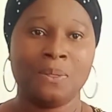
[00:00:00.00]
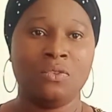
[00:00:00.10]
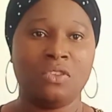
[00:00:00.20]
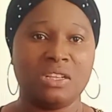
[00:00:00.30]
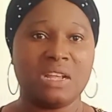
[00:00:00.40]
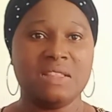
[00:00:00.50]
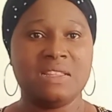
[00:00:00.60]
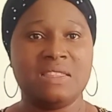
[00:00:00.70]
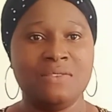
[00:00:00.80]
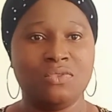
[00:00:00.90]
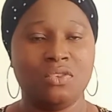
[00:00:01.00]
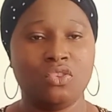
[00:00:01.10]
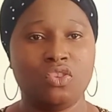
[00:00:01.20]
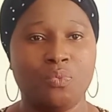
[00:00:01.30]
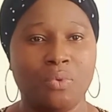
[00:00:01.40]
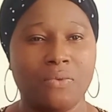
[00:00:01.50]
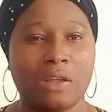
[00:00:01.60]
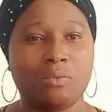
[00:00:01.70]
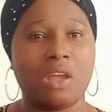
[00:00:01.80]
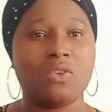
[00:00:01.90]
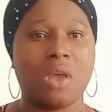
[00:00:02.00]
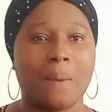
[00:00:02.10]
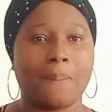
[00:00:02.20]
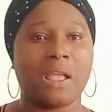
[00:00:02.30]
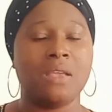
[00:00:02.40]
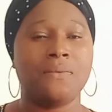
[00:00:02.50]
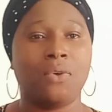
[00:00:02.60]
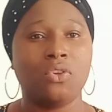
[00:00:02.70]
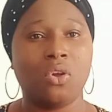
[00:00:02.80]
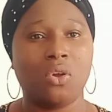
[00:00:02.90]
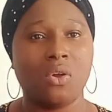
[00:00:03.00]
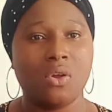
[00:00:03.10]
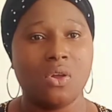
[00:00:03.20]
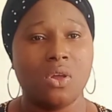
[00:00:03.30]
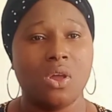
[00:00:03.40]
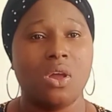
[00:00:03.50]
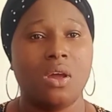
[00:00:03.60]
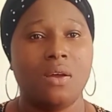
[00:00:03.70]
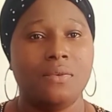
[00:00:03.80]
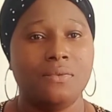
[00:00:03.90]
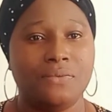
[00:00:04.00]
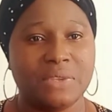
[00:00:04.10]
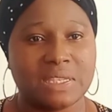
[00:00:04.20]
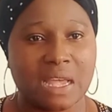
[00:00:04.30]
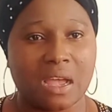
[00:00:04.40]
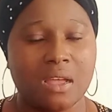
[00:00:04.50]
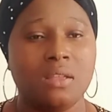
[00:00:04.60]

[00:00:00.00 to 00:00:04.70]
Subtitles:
So those are the things you need to provide while you're applying for your visa,